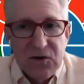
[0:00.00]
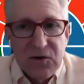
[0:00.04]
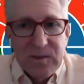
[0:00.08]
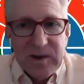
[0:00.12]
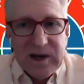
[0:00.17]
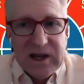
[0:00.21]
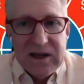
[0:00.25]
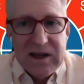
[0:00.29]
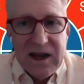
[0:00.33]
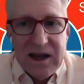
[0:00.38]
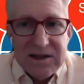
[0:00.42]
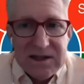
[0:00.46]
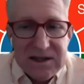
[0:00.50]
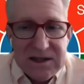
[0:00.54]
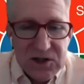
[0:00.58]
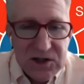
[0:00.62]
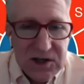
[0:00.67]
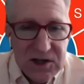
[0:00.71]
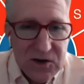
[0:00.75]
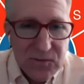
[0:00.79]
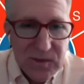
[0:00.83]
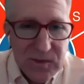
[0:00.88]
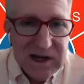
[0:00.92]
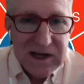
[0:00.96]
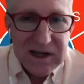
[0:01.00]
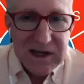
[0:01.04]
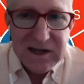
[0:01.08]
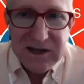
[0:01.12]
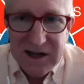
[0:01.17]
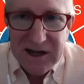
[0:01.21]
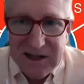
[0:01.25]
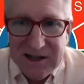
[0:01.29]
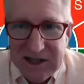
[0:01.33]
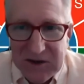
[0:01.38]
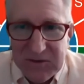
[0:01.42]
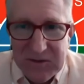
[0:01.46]
many
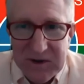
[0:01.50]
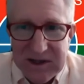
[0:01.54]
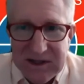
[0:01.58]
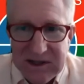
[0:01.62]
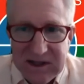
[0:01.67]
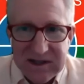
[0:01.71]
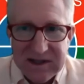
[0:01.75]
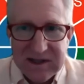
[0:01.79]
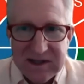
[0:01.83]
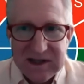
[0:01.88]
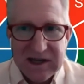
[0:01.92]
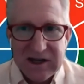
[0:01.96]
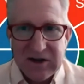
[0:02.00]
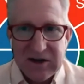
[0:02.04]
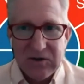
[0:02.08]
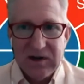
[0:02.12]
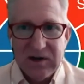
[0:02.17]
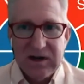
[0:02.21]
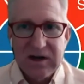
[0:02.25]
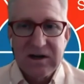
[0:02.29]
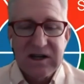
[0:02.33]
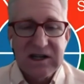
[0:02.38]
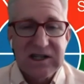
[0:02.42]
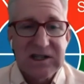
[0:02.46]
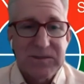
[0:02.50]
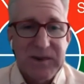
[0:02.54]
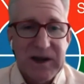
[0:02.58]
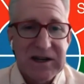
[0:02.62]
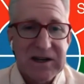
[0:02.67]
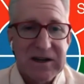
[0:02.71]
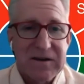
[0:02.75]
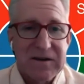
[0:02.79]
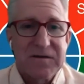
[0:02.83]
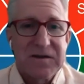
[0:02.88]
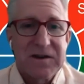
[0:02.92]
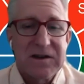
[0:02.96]
consequences now in
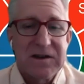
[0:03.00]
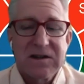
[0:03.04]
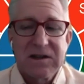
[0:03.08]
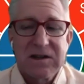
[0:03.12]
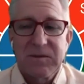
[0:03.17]
unexpected fields.